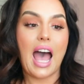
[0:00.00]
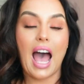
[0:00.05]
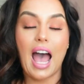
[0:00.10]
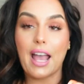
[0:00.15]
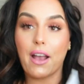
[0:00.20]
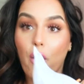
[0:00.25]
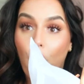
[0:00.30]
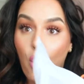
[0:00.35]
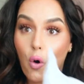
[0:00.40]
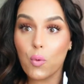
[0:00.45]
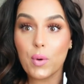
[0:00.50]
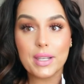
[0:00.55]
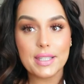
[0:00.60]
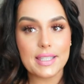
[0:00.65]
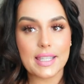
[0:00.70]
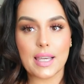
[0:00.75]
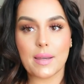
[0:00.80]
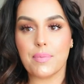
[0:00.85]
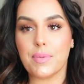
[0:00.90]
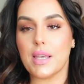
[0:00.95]
I always
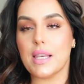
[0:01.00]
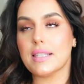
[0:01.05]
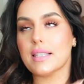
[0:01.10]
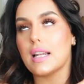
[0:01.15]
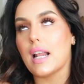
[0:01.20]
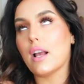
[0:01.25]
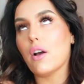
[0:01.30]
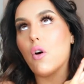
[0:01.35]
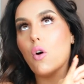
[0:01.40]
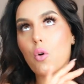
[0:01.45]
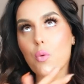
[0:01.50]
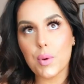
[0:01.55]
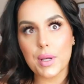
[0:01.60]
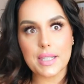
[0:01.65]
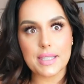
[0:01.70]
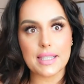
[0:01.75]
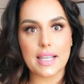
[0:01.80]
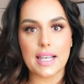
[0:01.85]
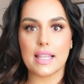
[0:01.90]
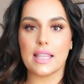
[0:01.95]
keep these, and I
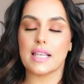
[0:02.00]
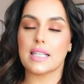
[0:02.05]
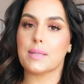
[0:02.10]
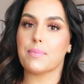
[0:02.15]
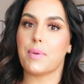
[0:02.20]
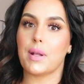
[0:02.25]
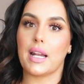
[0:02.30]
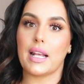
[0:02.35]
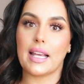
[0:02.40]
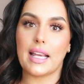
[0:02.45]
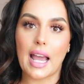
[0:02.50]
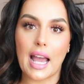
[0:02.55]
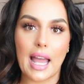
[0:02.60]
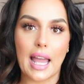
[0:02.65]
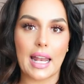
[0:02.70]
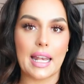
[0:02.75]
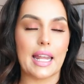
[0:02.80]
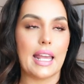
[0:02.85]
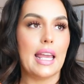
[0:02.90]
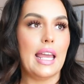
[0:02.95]
always say this, but
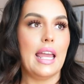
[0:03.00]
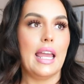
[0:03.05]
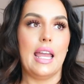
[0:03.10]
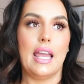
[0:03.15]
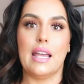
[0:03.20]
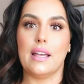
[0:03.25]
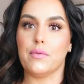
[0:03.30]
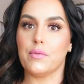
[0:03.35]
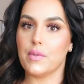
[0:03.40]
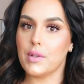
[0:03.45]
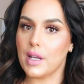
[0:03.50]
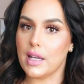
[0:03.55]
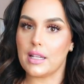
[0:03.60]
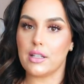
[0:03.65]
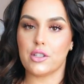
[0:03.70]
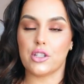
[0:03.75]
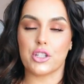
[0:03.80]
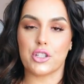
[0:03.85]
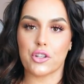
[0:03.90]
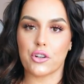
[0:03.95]
again, it,
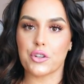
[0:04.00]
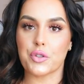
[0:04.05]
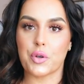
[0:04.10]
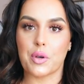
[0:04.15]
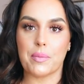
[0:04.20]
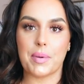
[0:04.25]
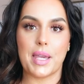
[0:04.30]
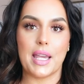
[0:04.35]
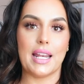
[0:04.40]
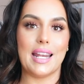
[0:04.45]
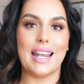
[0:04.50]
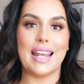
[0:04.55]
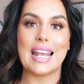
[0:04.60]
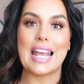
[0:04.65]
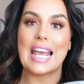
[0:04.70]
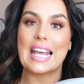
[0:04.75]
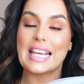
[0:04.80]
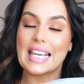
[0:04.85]
it deserves repeating.